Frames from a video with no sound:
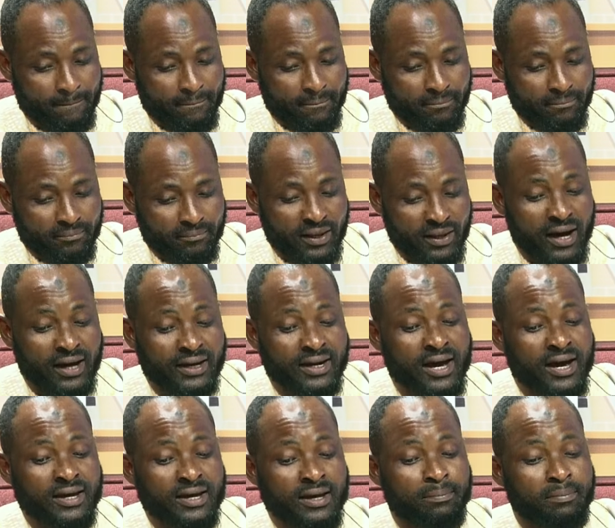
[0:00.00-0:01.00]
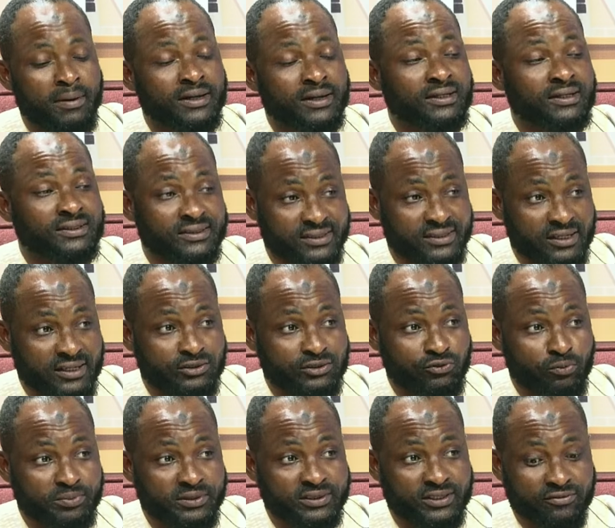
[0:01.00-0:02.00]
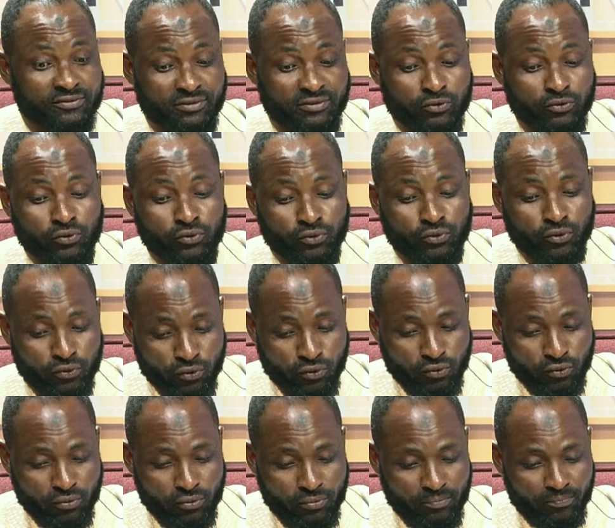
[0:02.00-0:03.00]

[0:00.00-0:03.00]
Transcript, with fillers: Now, a panel discussion with PCFM Kokroko.